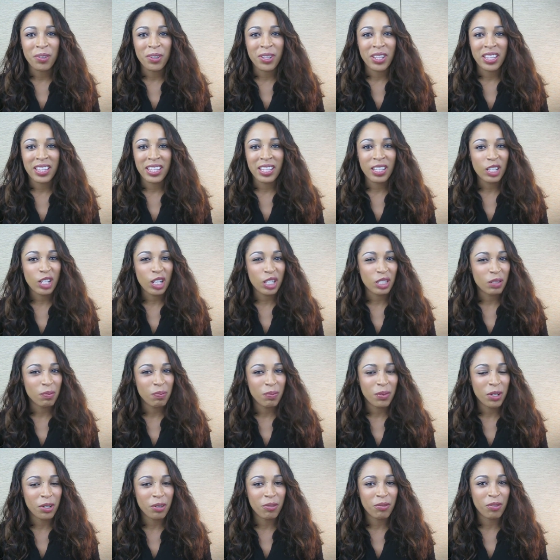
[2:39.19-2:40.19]
the thing that's
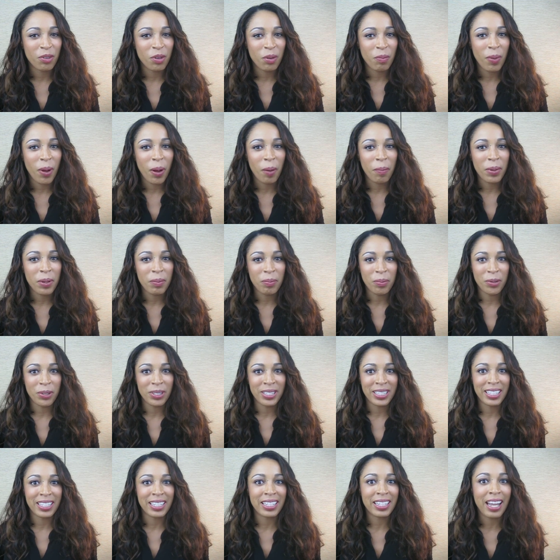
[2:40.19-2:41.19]
beautiful about people is
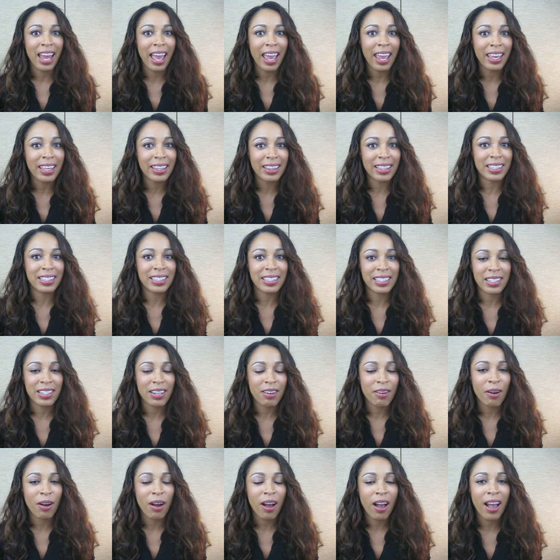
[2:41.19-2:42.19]
the light that's in
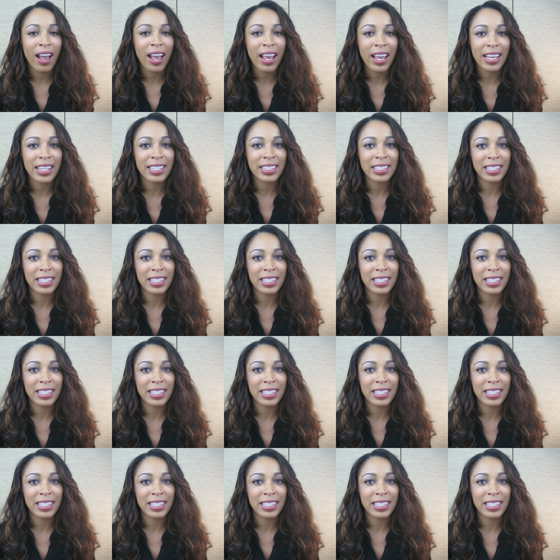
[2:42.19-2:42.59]
their eyes,